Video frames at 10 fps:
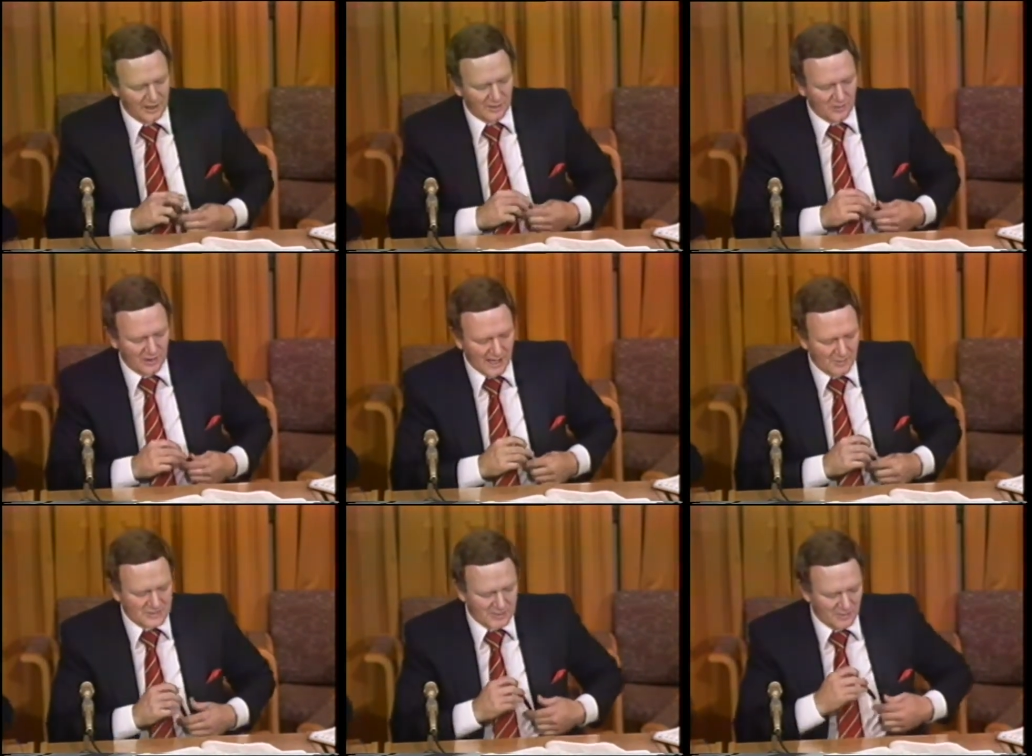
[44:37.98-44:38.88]
and
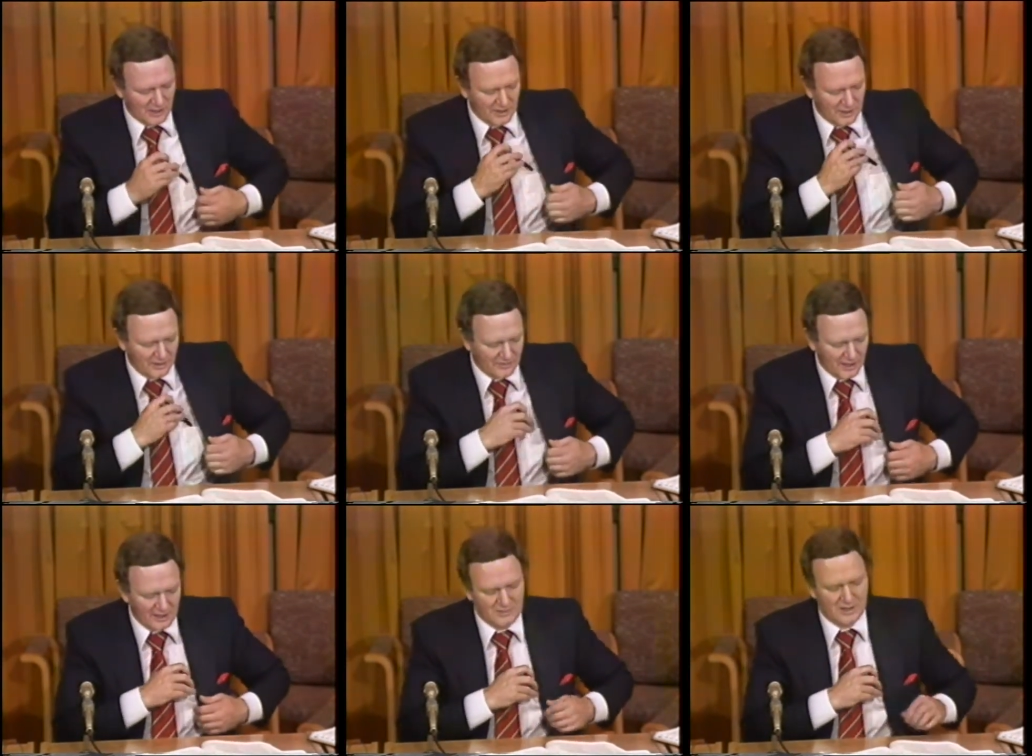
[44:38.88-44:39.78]
perhaps similarity of
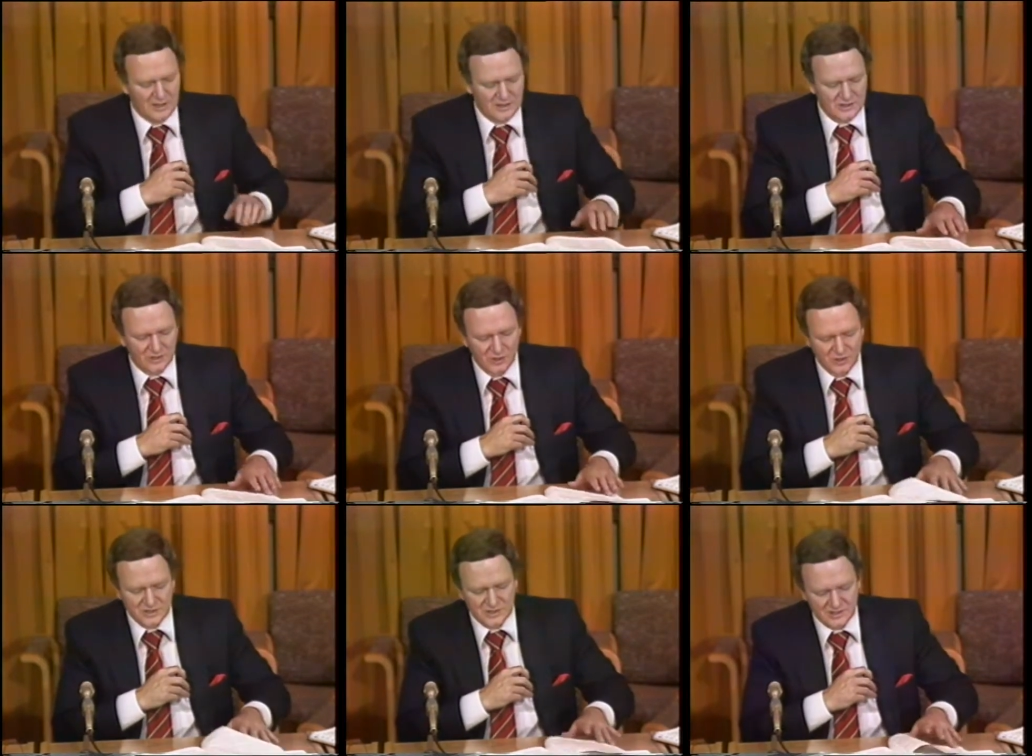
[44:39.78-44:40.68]
name. So
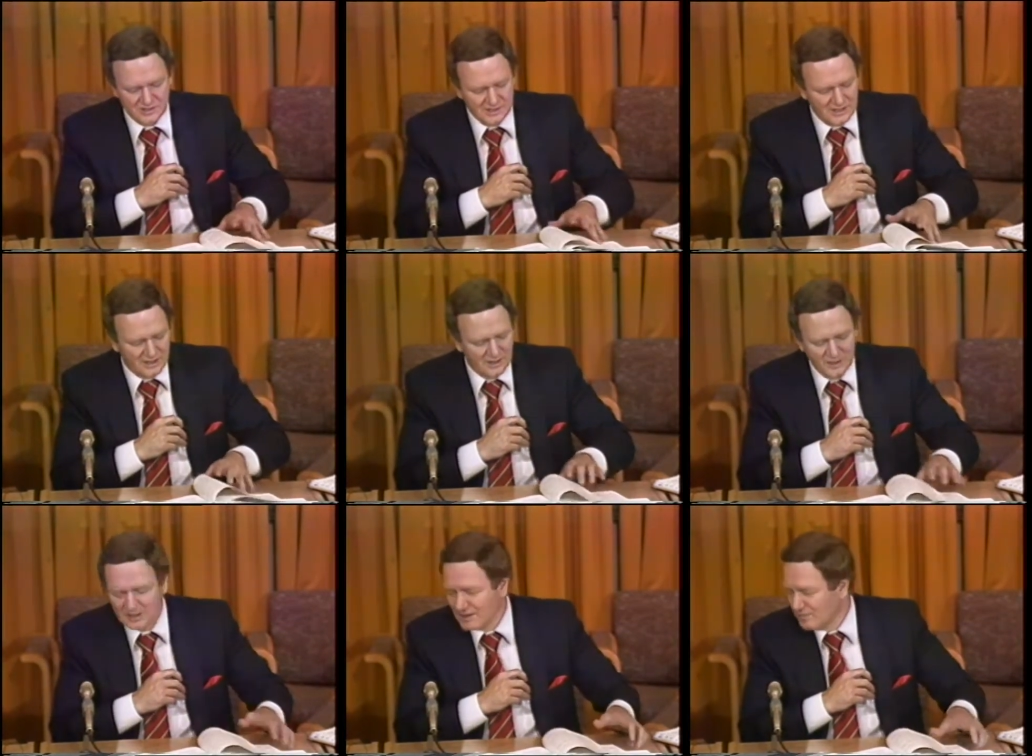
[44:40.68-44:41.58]
those tend to
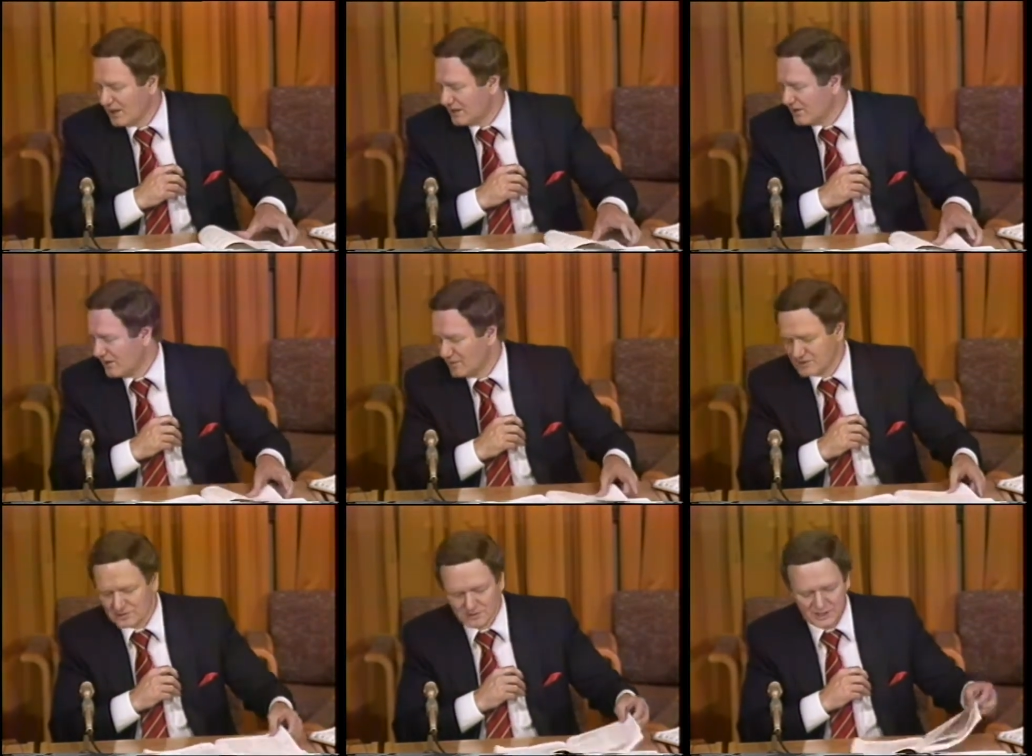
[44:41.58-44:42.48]
be then my
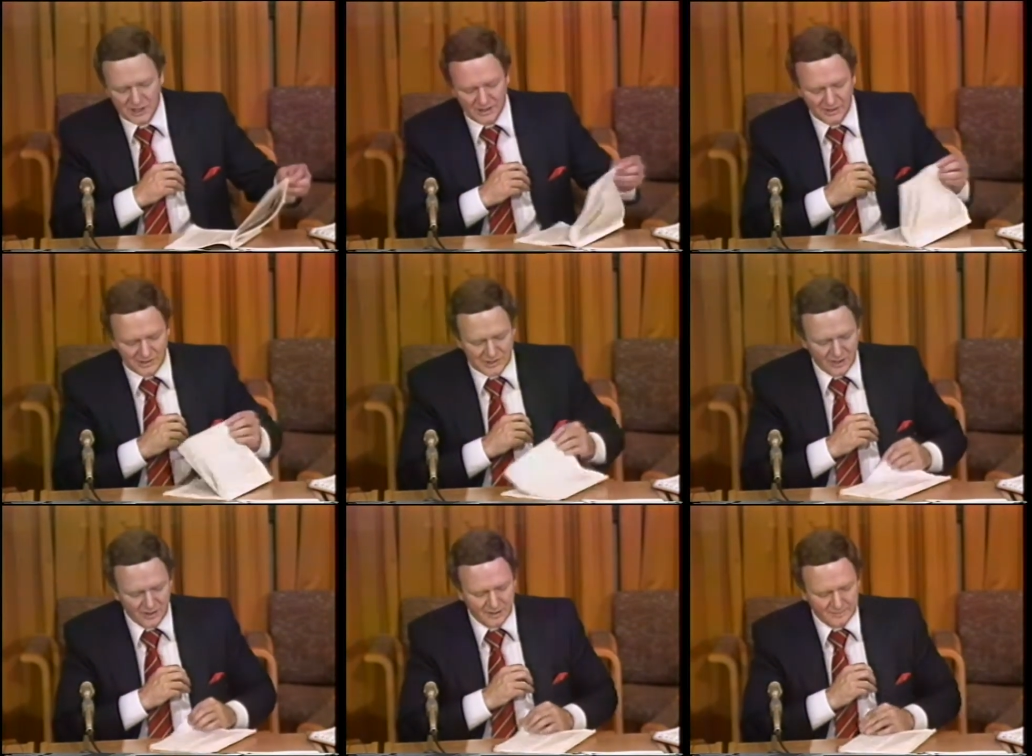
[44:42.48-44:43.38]
comments, Lucien, in this
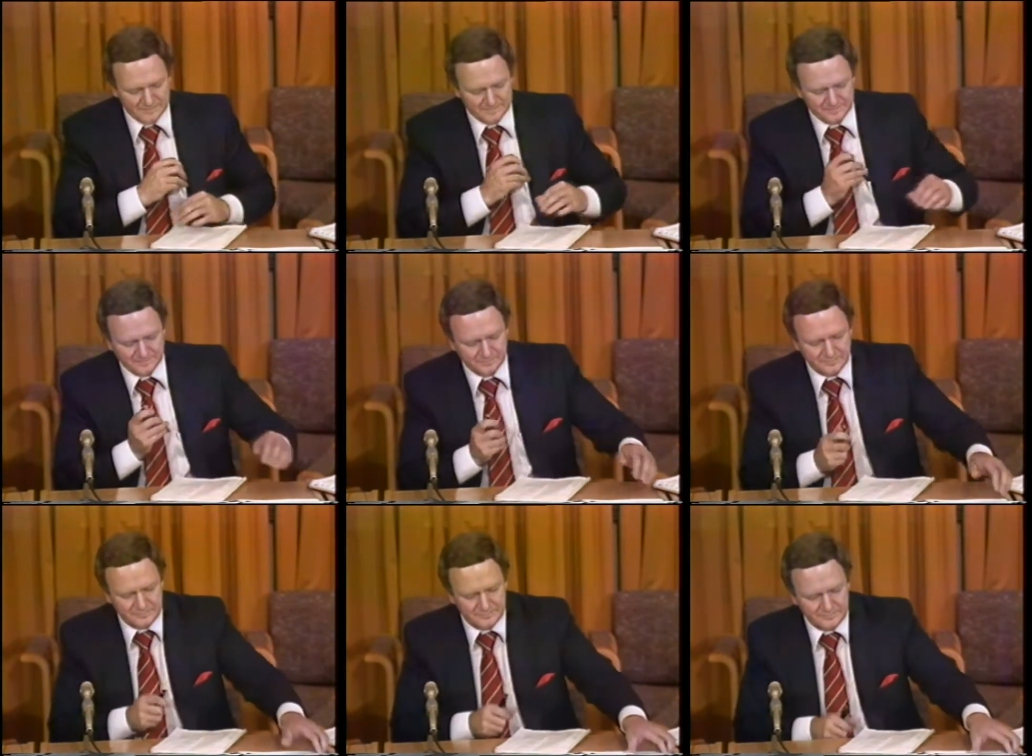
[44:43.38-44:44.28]
area. Thank you
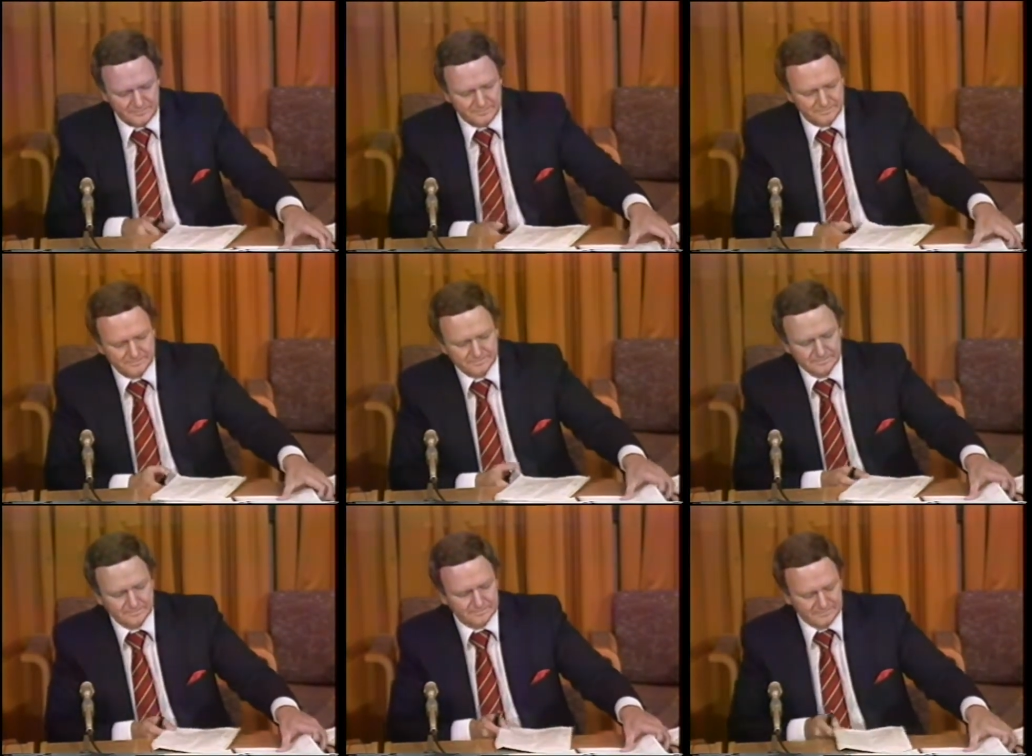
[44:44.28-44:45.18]
very much, my lord.